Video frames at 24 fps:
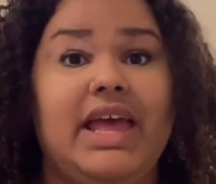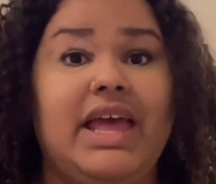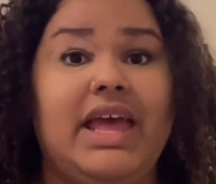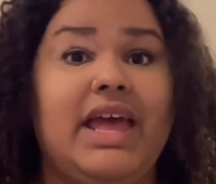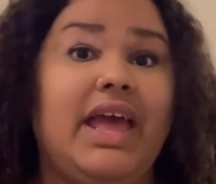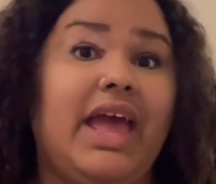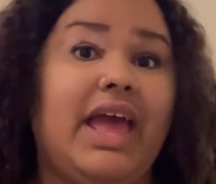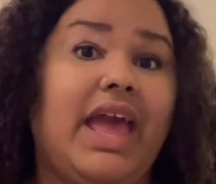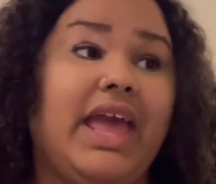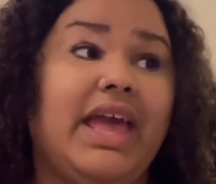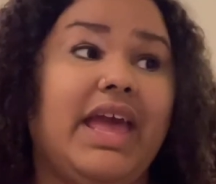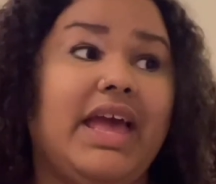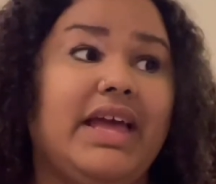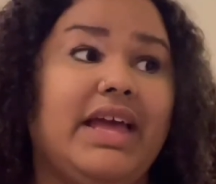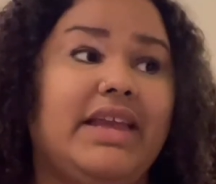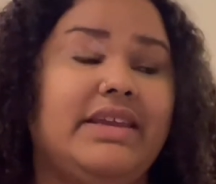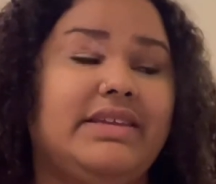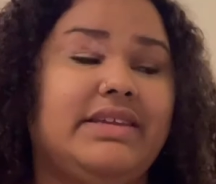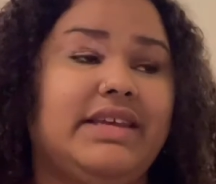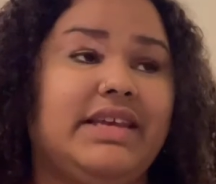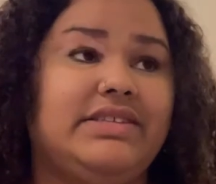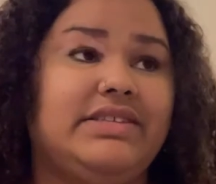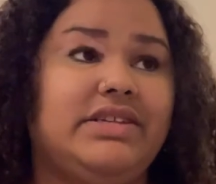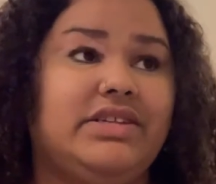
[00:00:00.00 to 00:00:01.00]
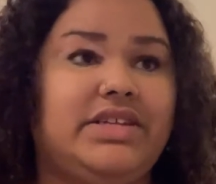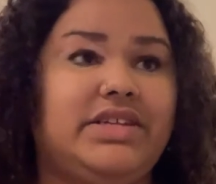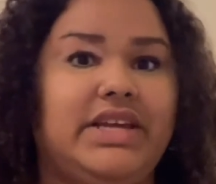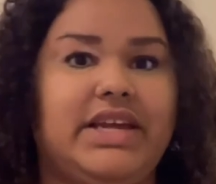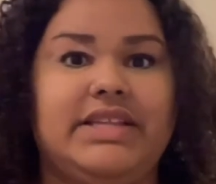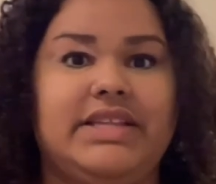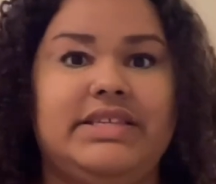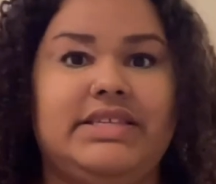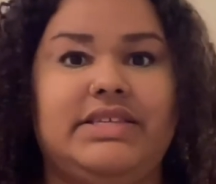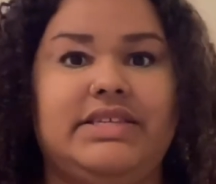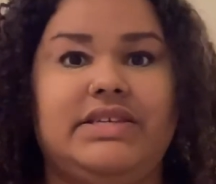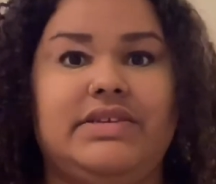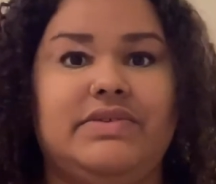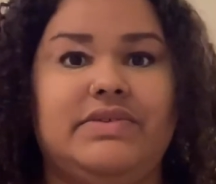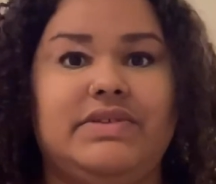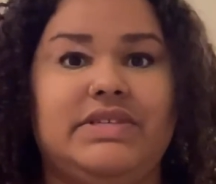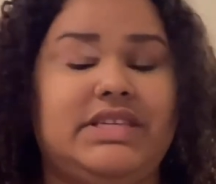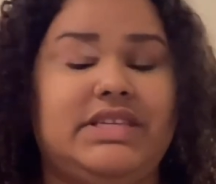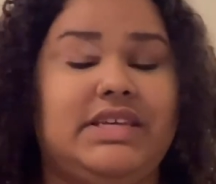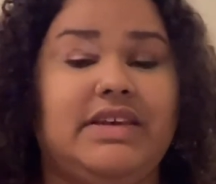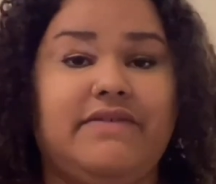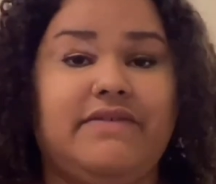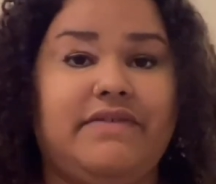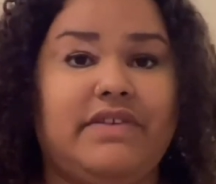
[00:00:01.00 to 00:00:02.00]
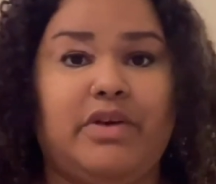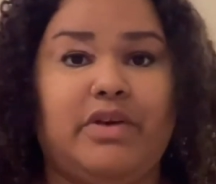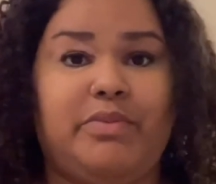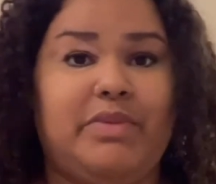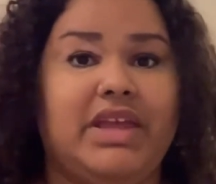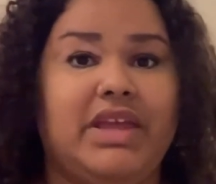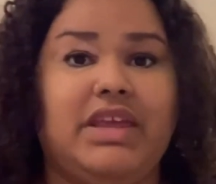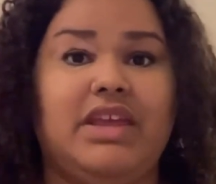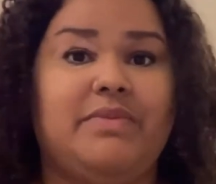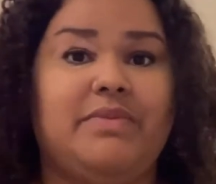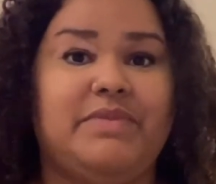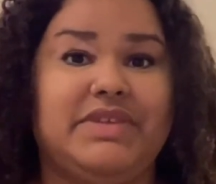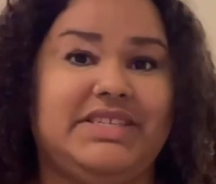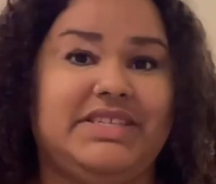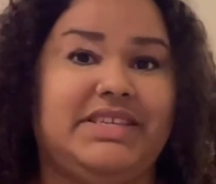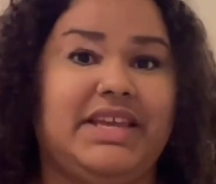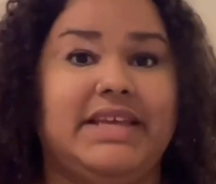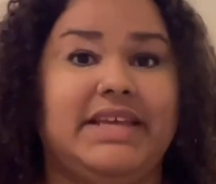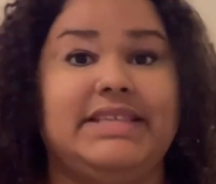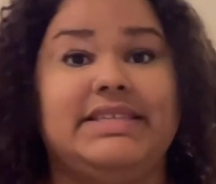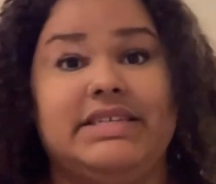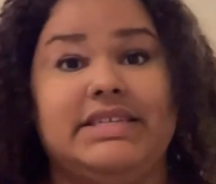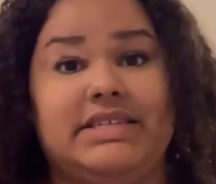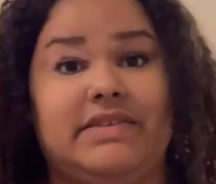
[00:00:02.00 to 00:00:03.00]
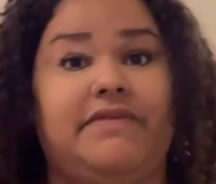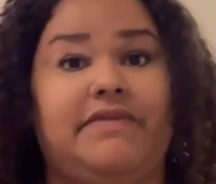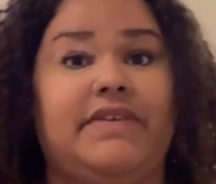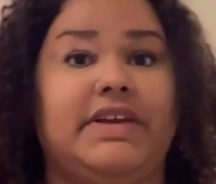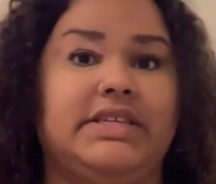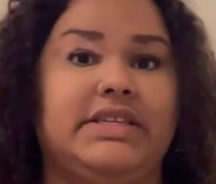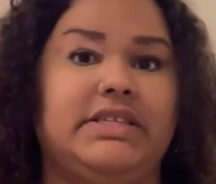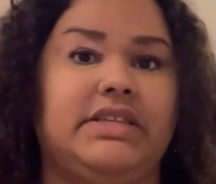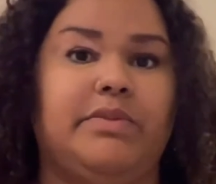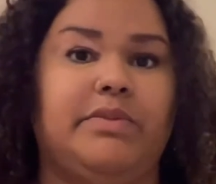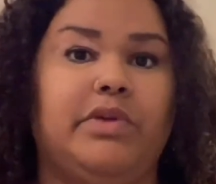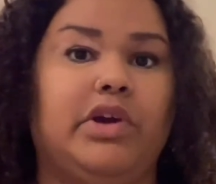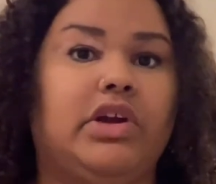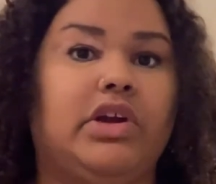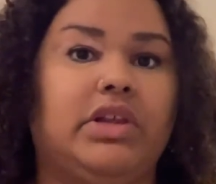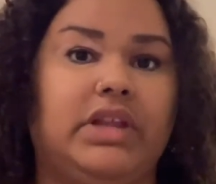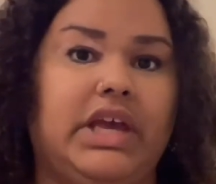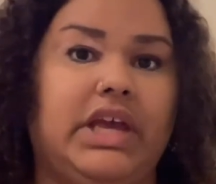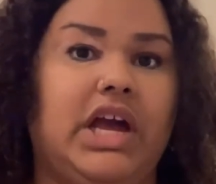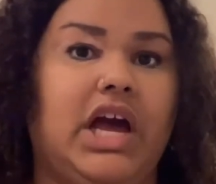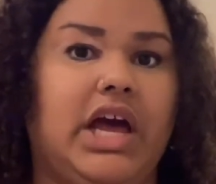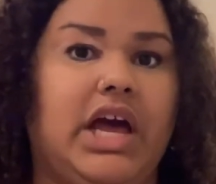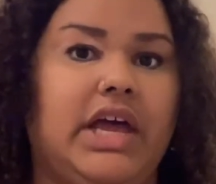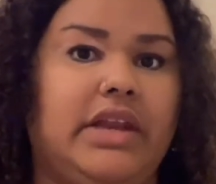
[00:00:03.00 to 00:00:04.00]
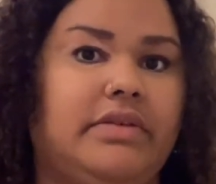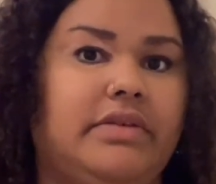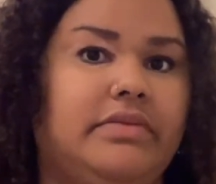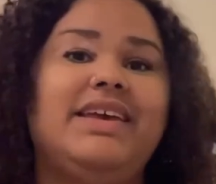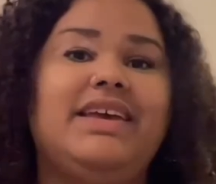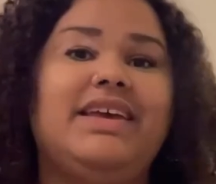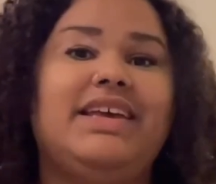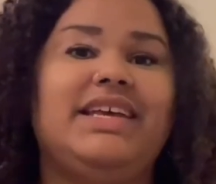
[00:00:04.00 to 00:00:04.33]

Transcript: and it's a chance to see if they're making mistakes and to fix them early on.